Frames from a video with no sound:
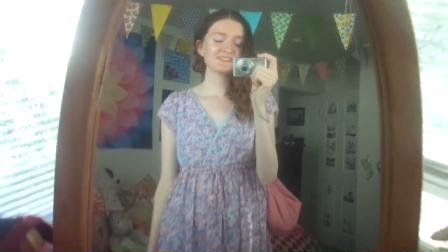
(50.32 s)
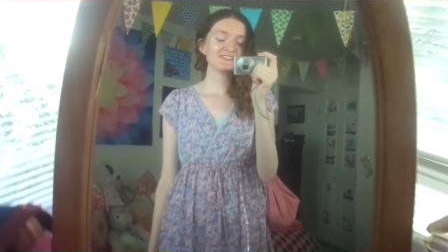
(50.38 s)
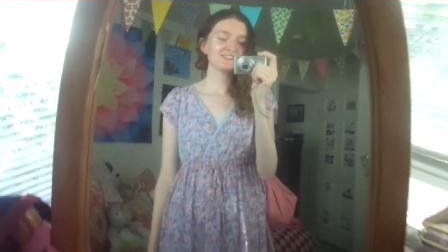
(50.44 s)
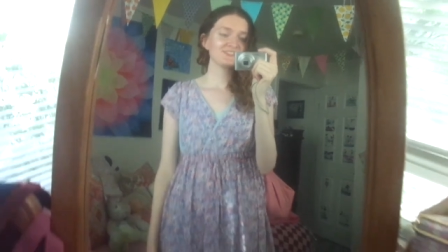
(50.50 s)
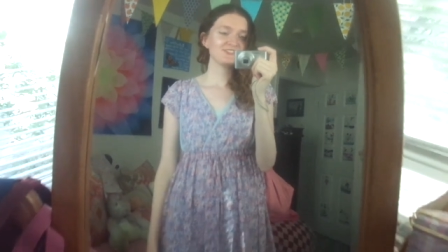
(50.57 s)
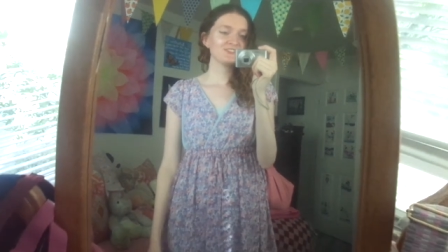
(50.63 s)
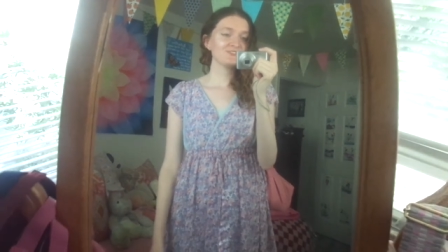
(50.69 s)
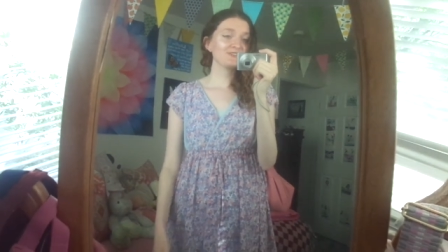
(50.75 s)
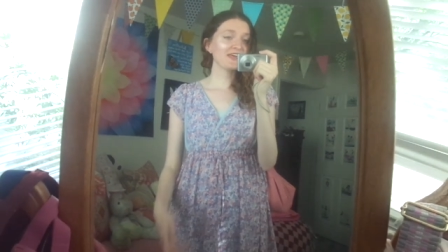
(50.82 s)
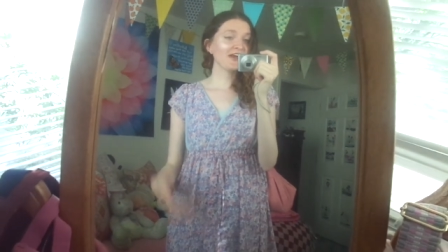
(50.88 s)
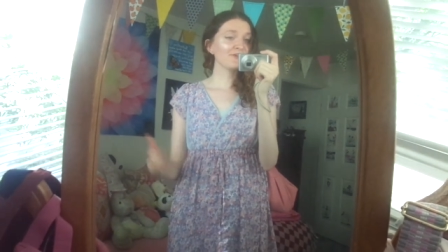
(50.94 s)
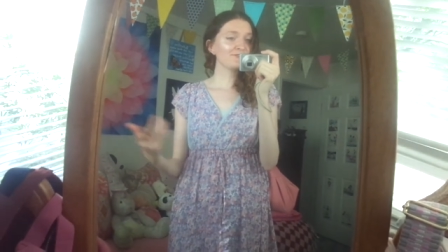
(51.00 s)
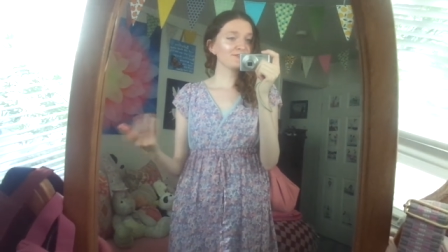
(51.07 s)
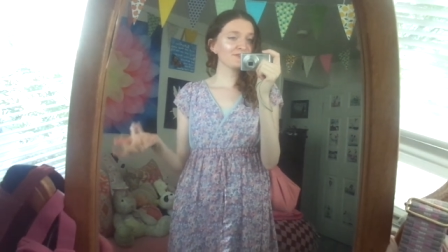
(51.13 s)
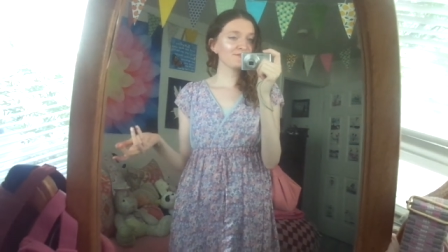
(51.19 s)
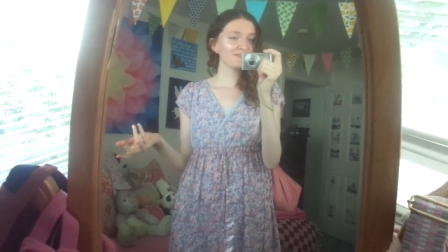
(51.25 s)
to do an
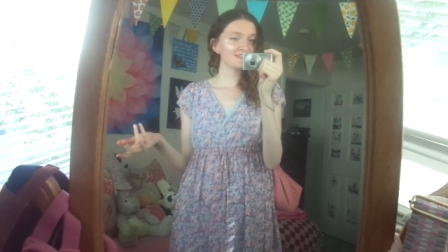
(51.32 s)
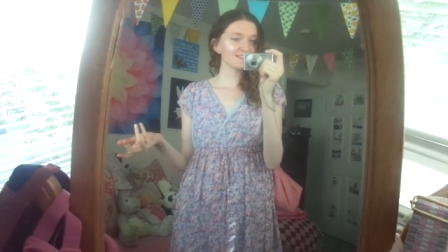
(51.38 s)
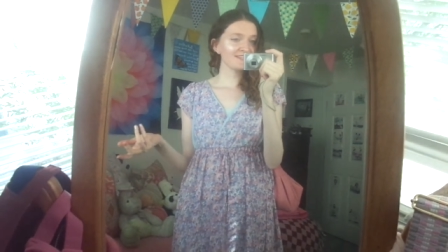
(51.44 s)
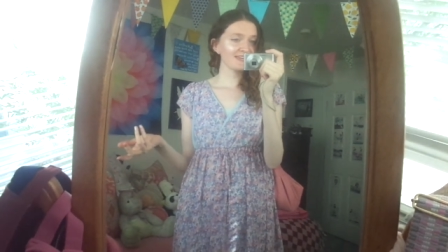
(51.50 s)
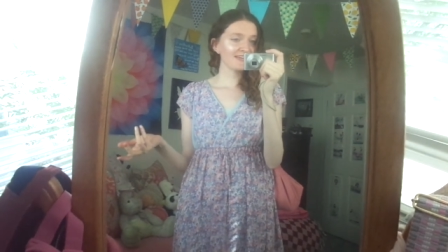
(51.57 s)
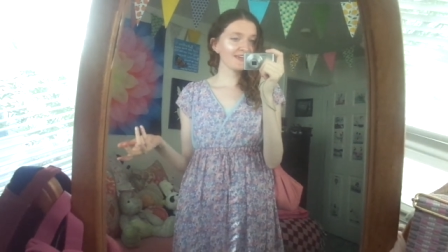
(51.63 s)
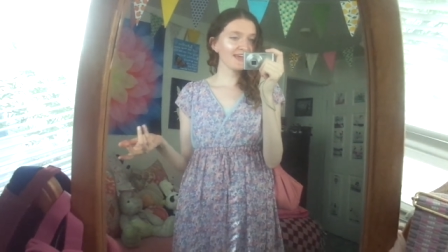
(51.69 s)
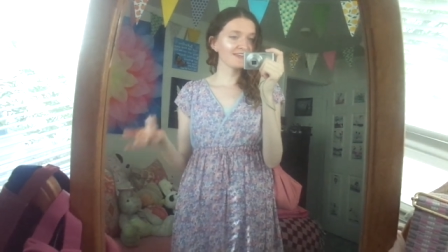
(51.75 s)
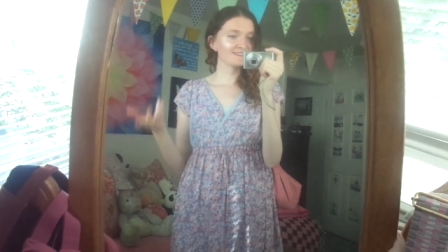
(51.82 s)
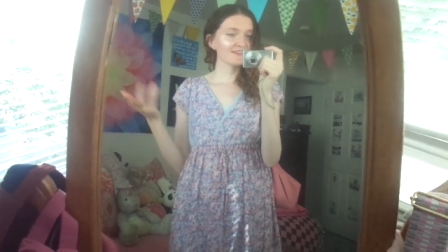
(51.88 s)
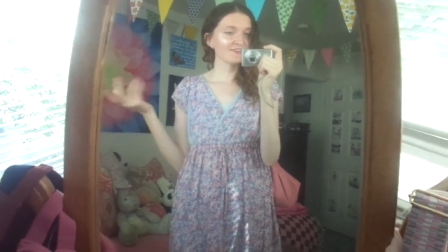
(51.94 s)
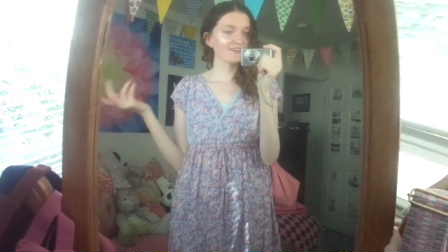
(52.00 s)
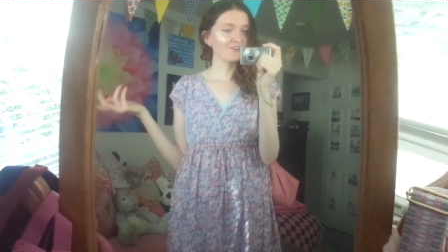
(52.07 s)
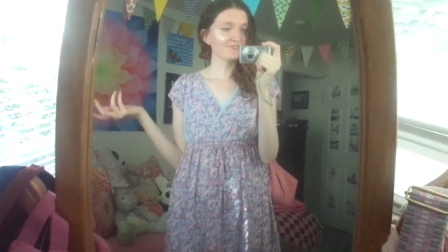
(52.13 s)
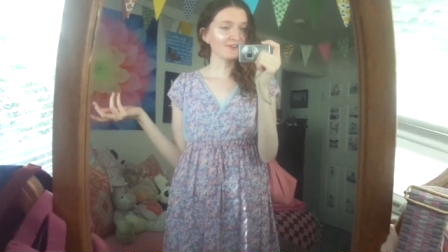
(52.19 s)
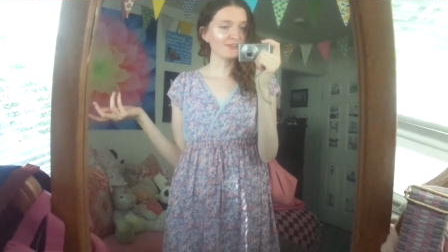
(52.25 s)
outfit of the day as I
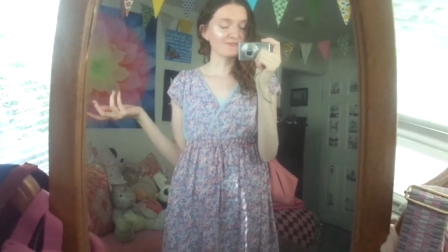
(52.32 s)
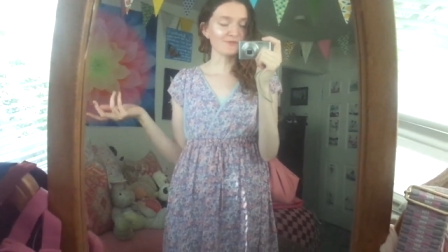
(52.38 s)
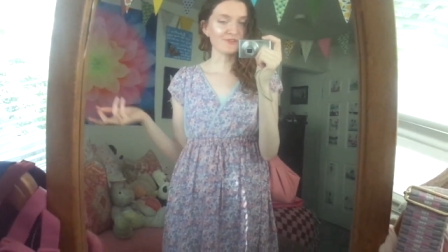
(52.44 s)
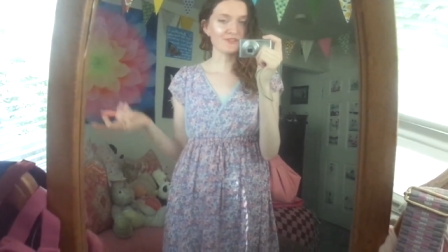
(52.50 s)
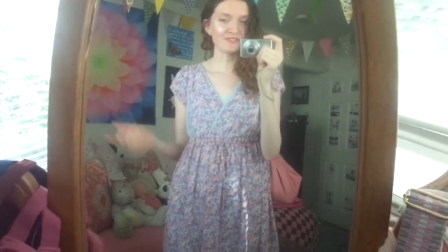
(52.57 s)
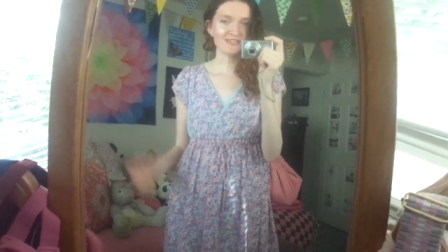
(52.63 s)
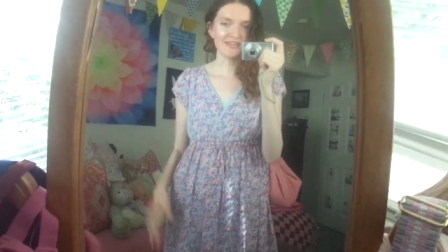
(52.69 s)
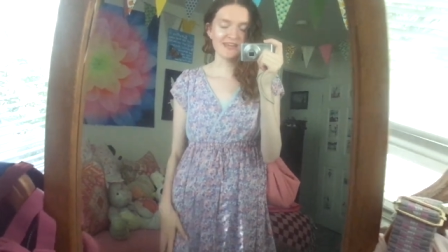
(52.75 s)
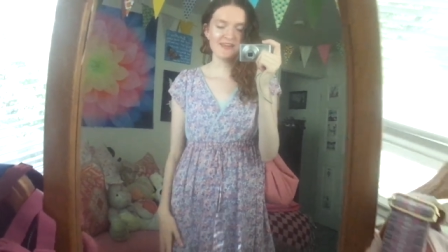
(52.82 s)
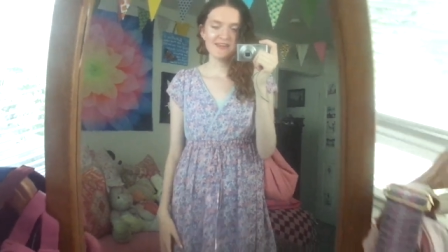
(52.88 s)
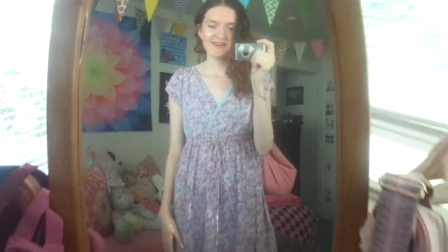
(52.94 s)
got ready for the day.